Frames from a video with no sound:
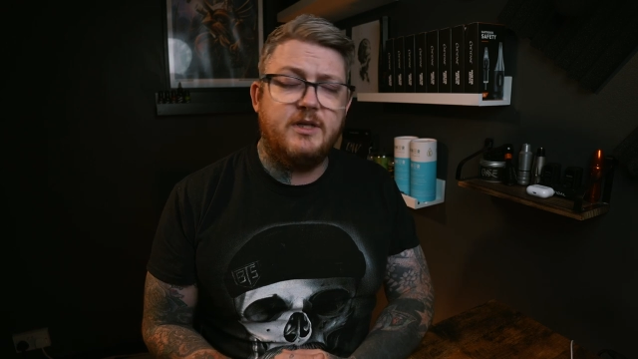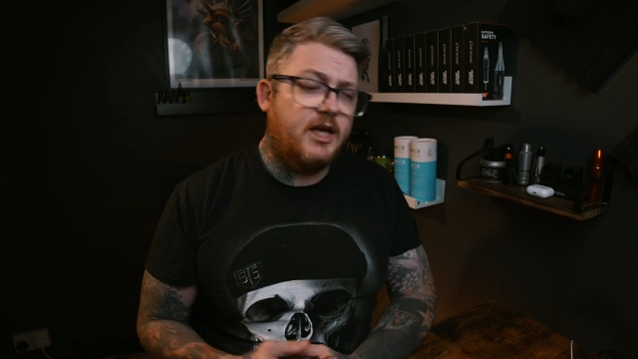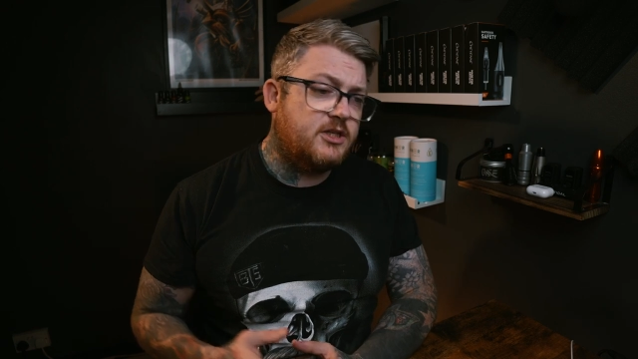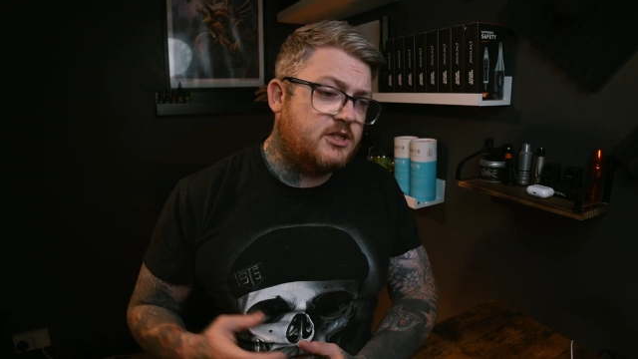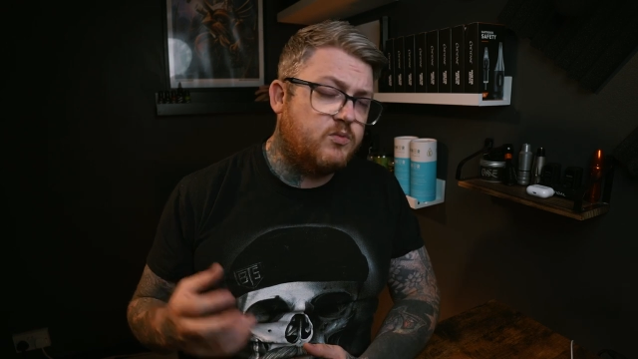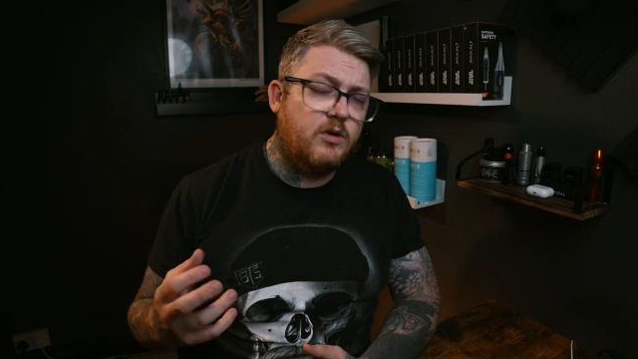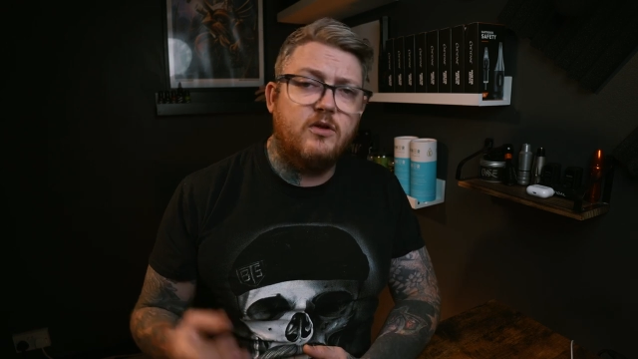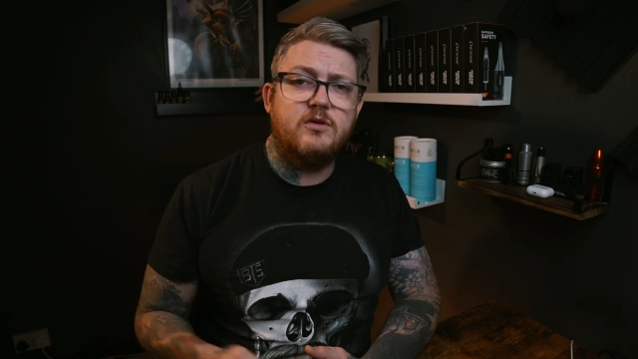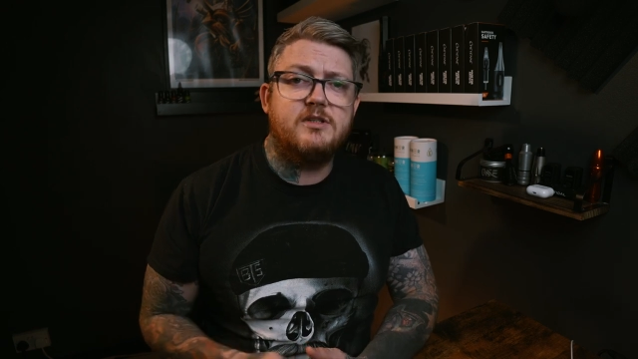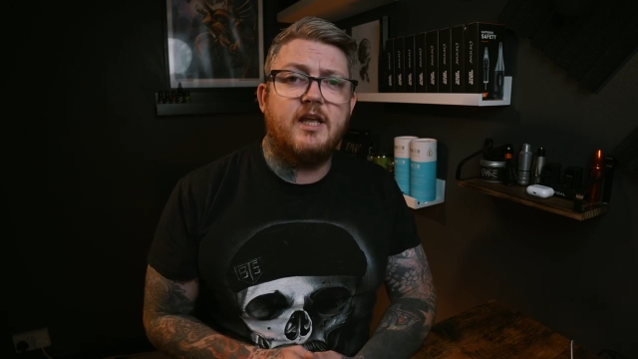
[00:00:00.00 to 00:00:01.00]
It's just one of
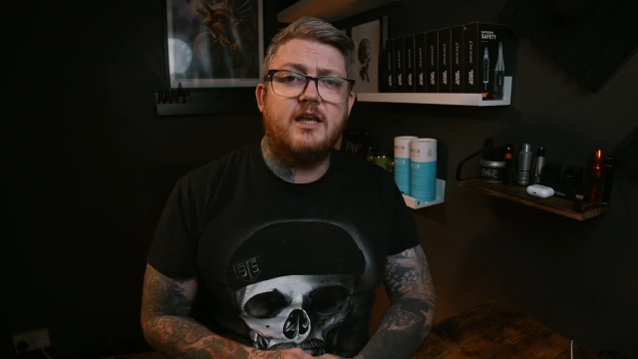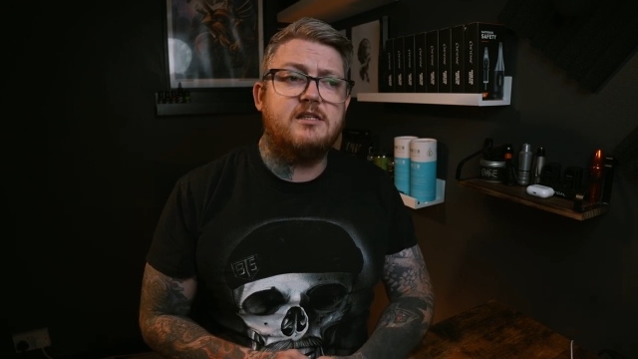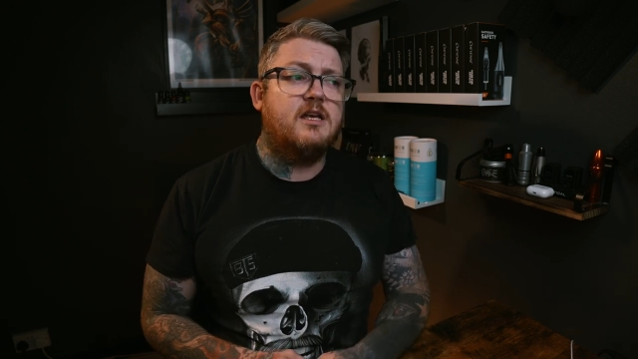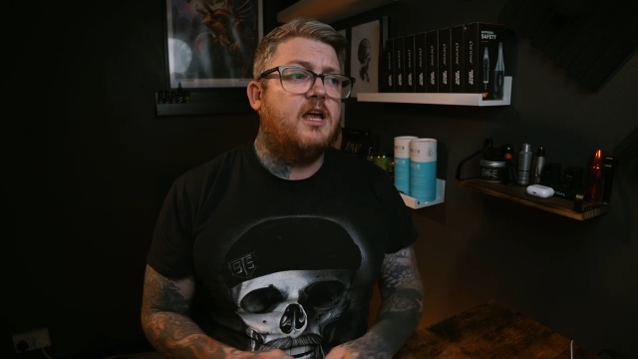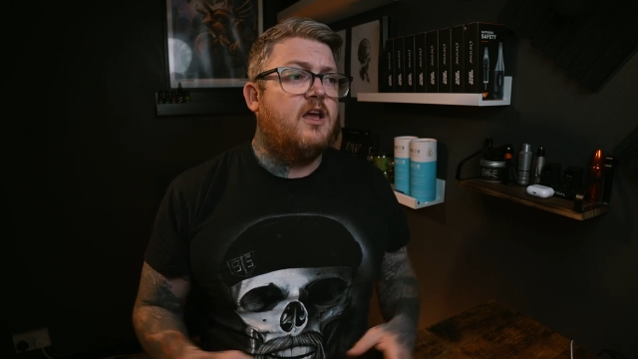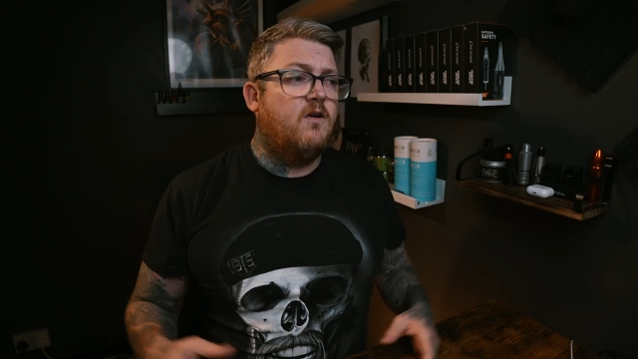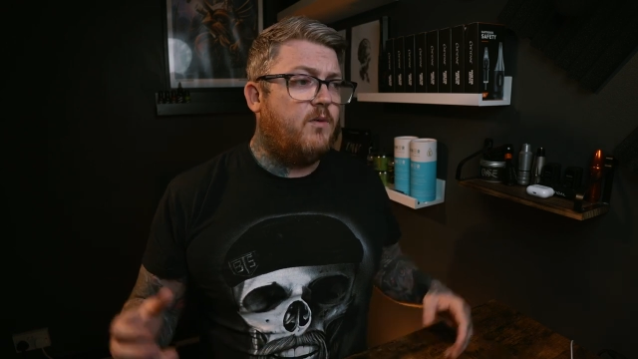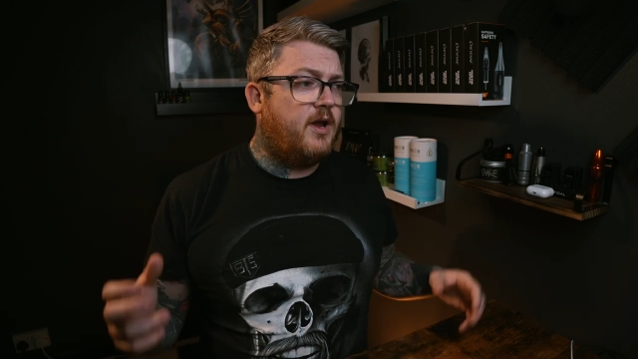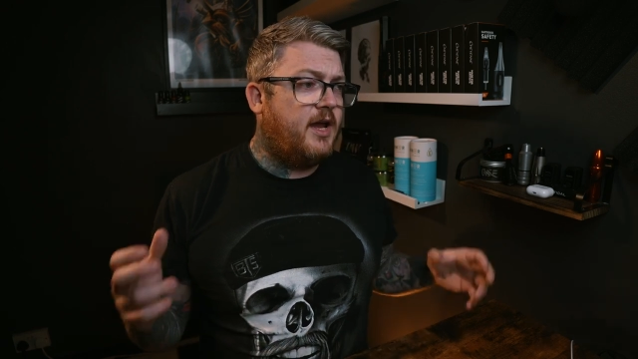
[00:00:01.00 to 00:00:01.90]
those things where